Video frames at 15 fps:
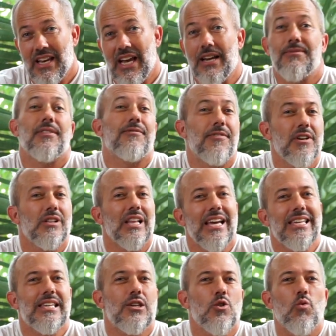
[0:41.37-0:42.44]
and if you feel
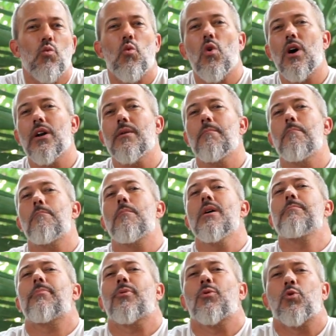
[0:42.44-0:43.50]
like you want to
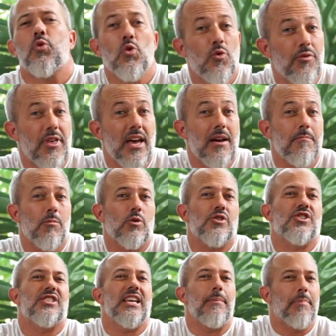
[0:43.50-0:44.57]
improve them or
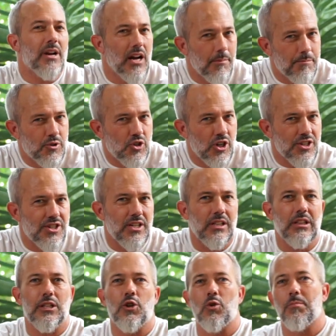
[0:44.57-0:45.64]
step it up just a
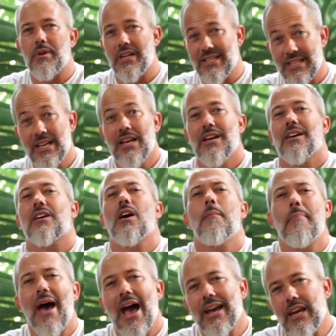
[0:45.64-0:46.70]
little bit, come
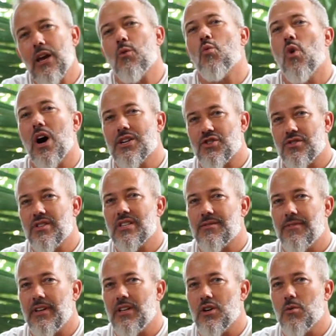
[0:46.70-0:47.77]
back and watch this
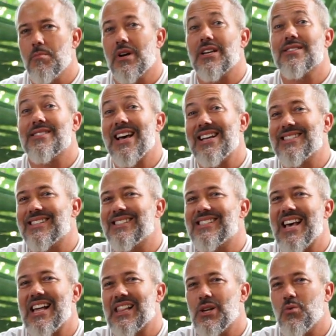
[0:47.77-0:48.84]
video because that's
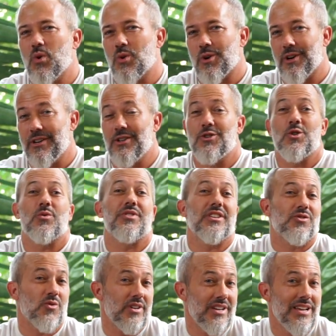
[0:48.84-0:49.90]
exactly what we're going to do in
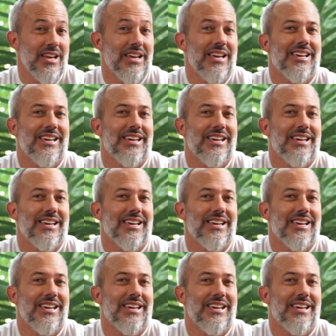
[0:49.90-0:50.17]
this one,